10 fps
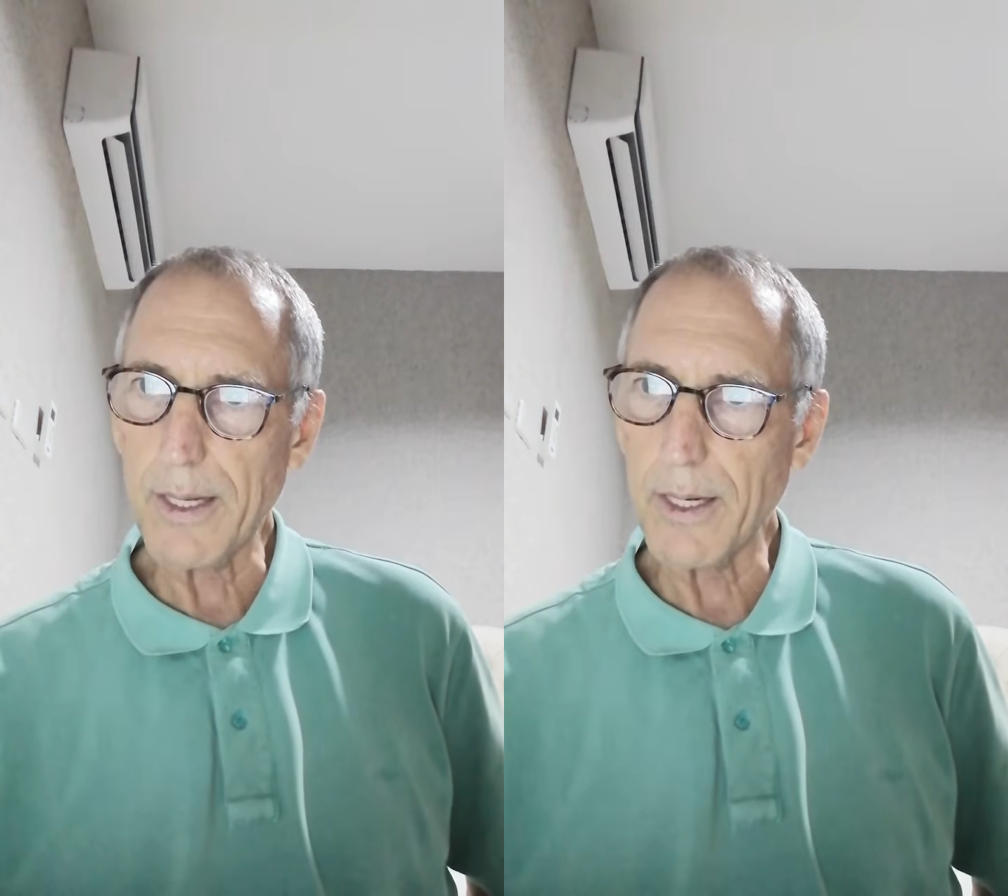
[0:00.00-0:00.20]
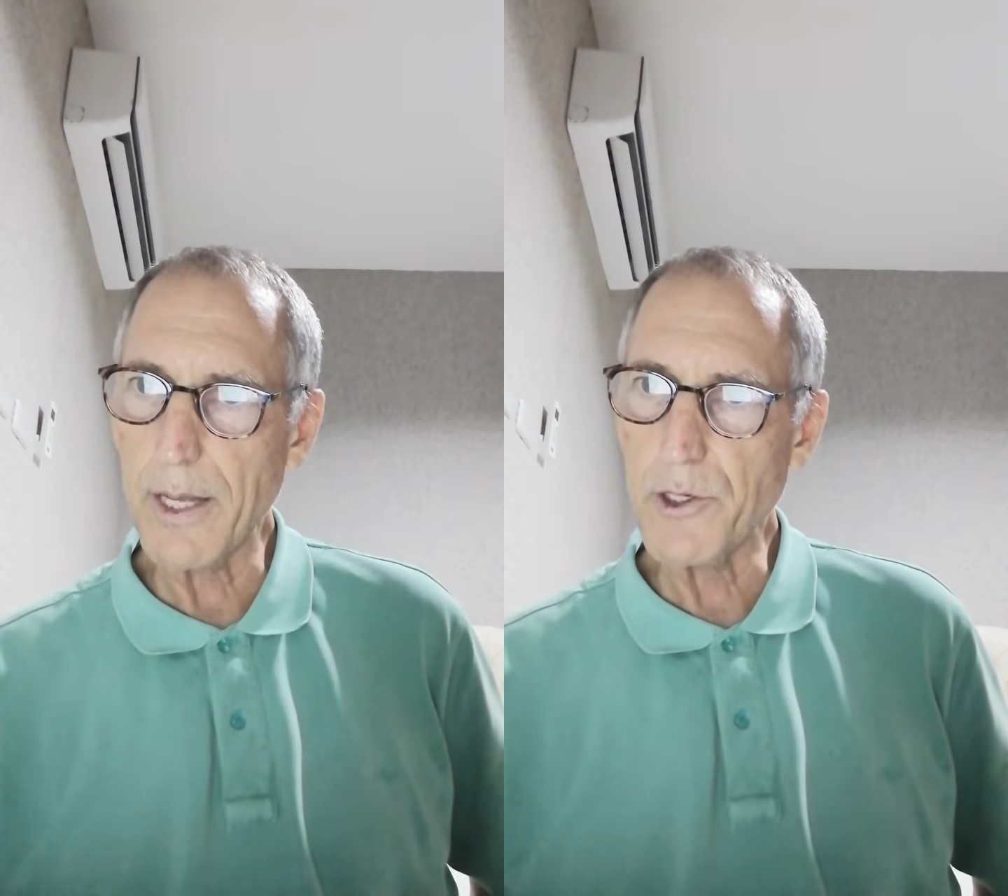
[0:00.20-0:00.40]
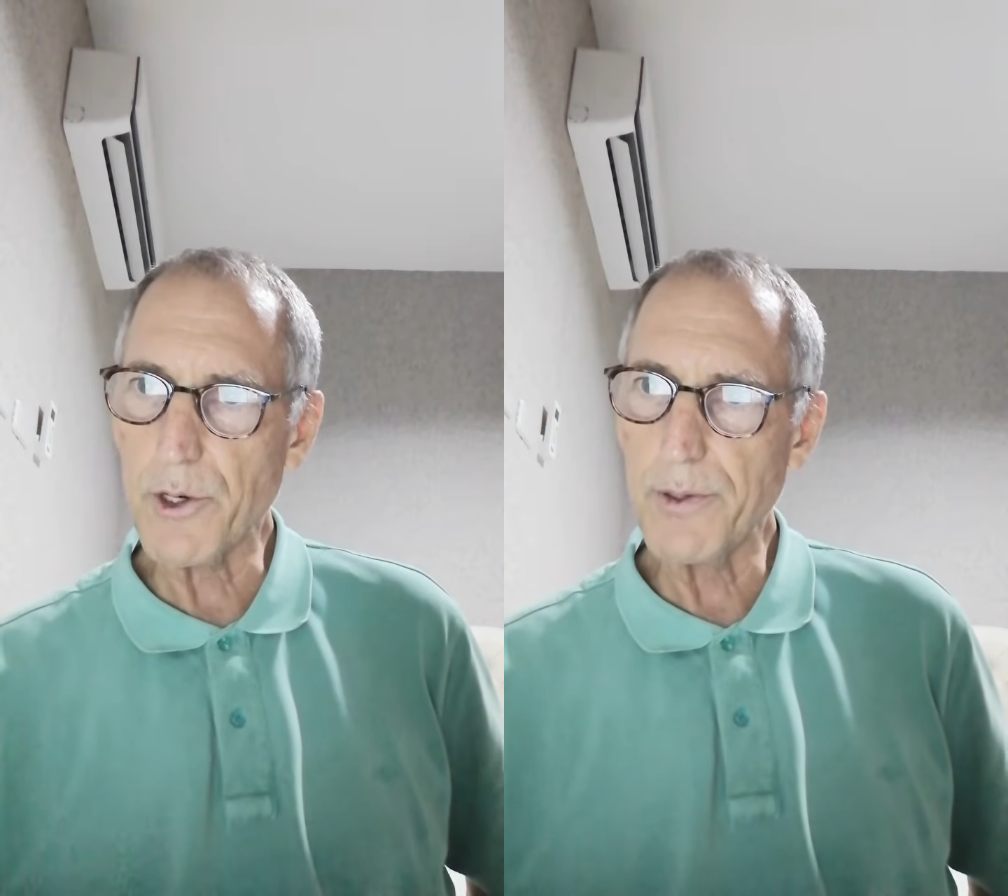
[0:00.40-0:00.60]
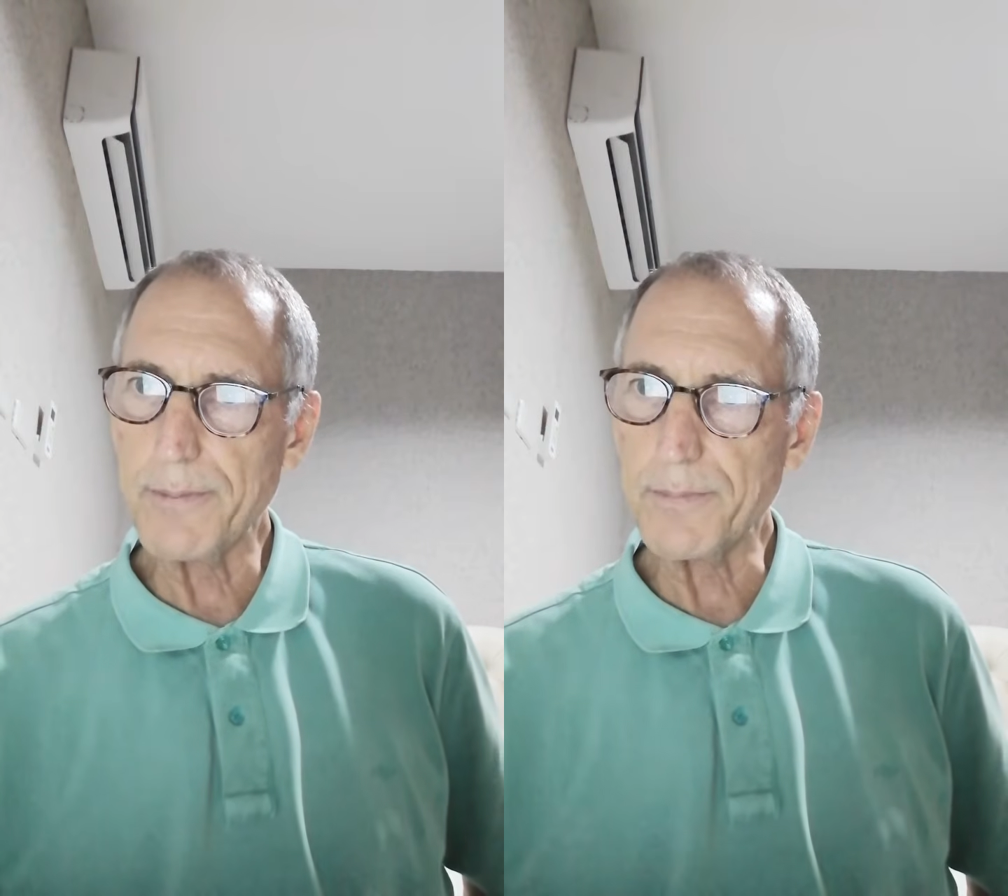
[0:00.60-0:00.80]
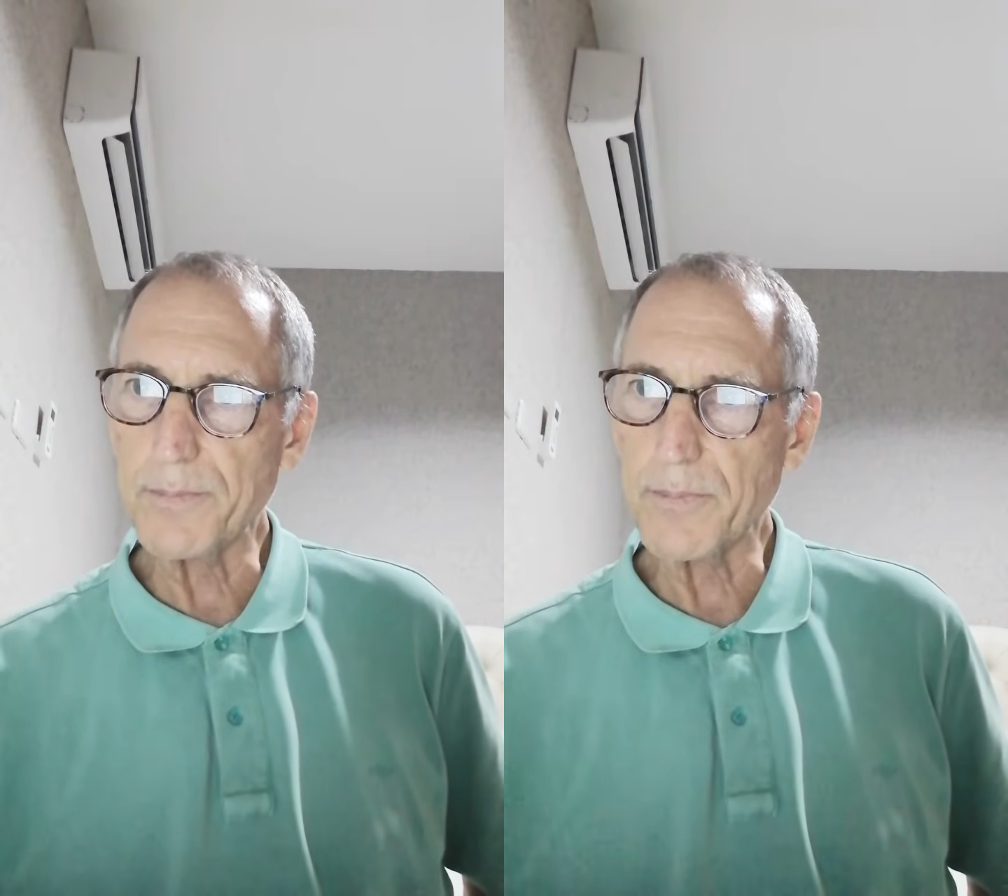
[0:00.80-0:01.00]
ledgered
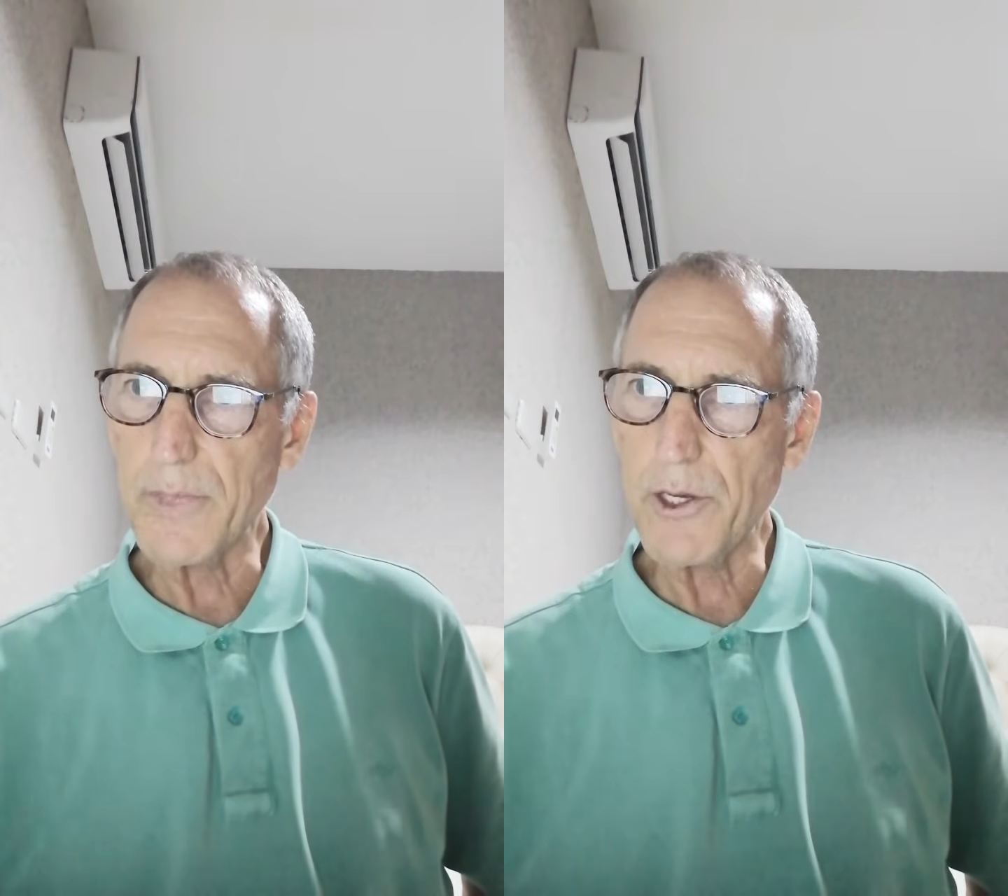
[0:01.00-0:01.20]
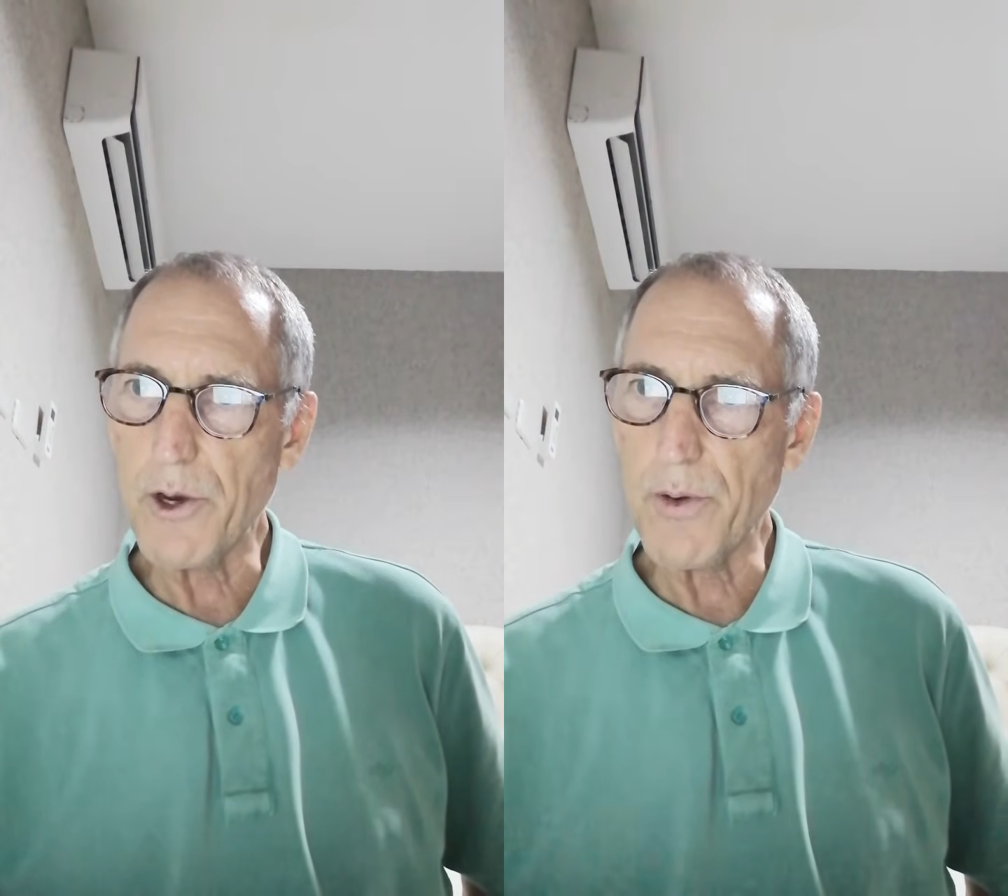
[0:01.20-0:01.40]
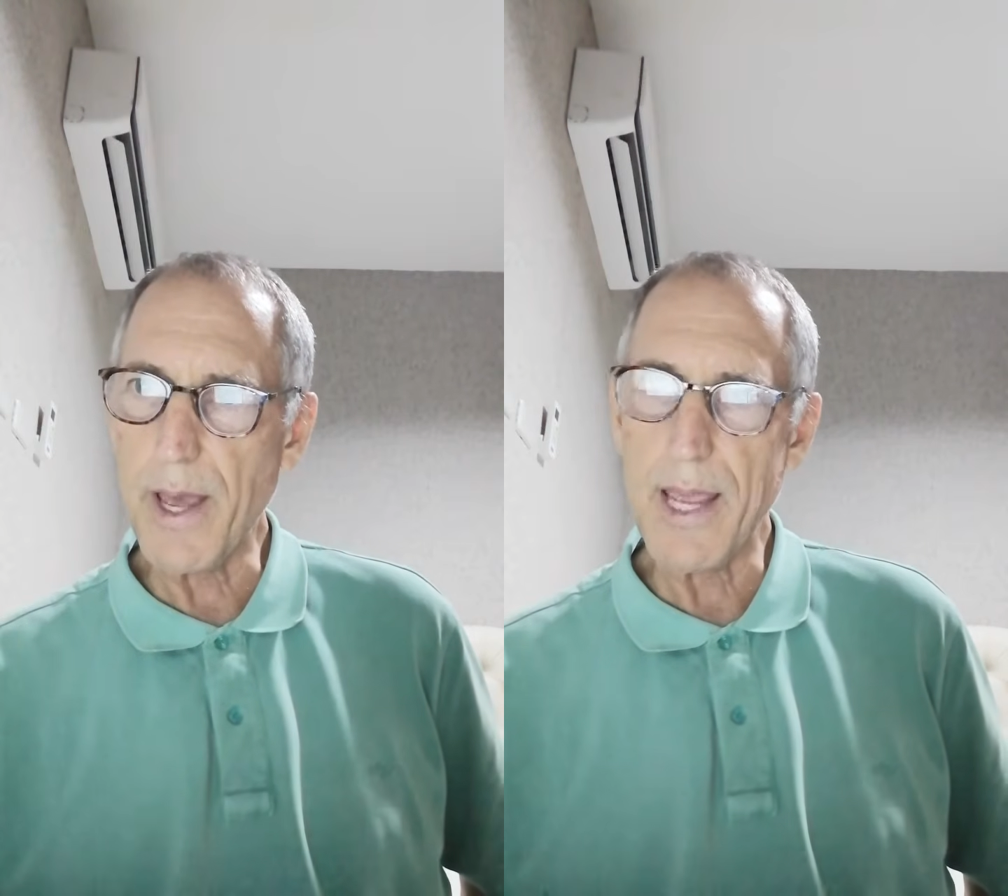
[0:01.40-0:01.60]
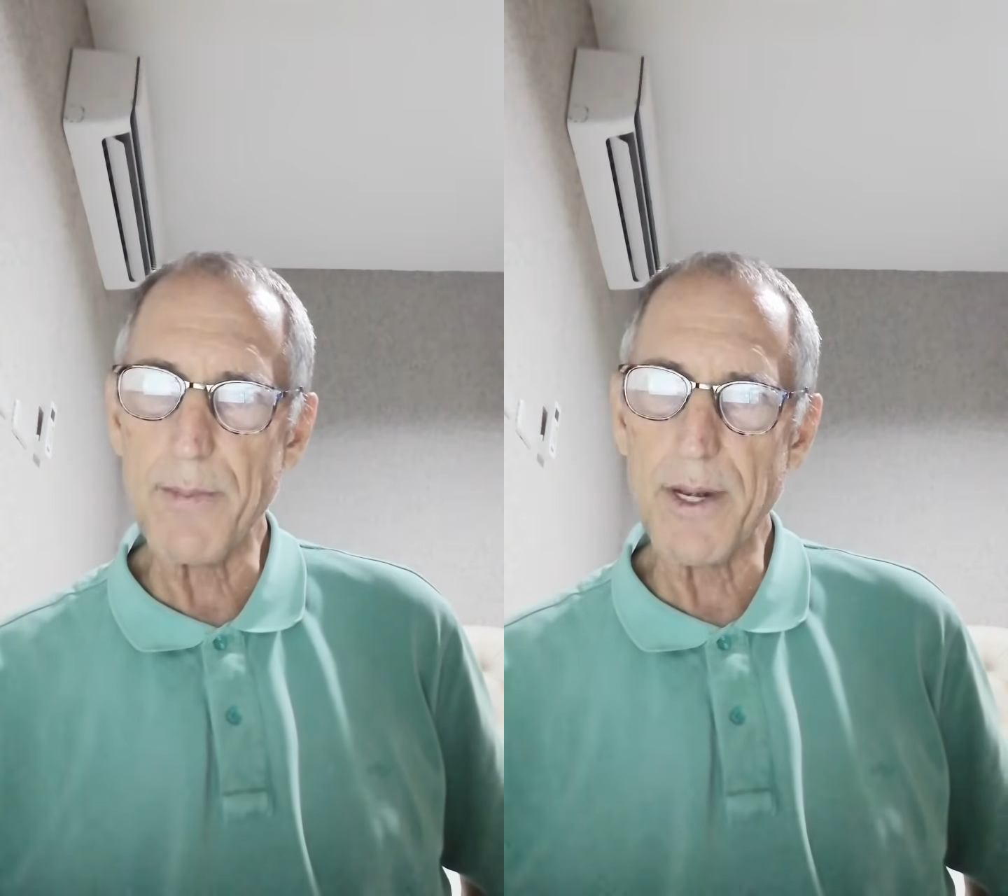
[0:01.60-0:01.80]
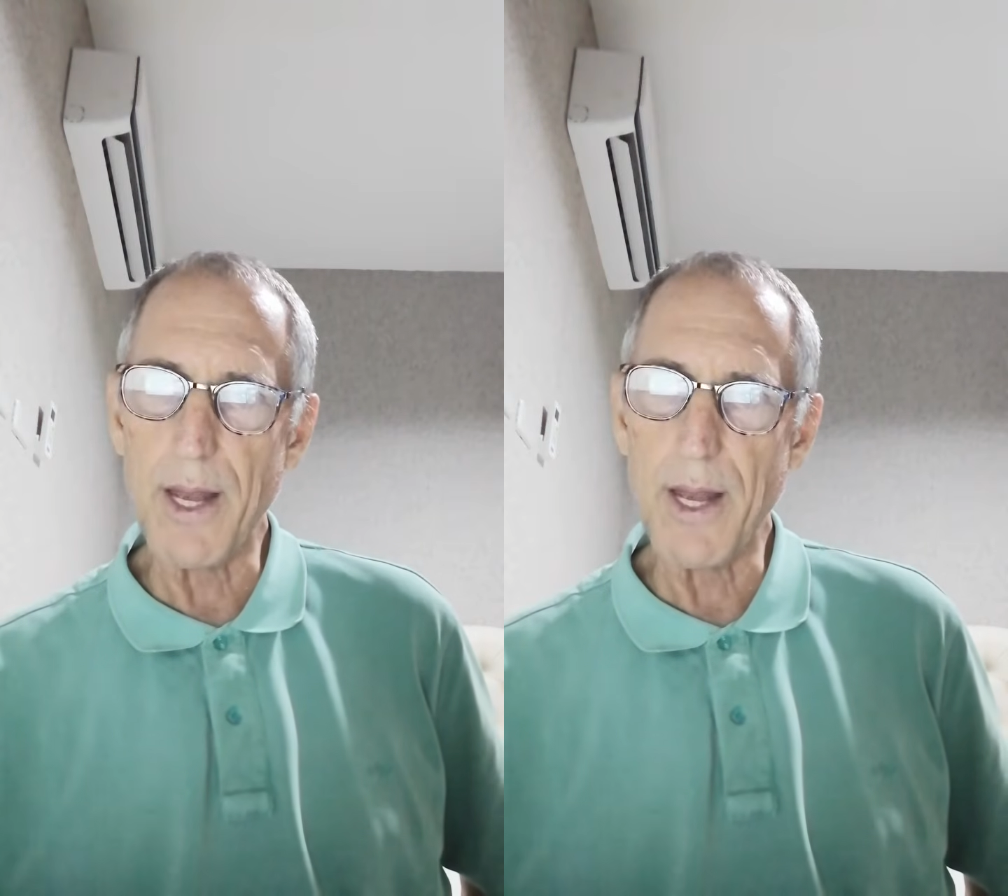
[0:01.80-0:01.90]
in your name and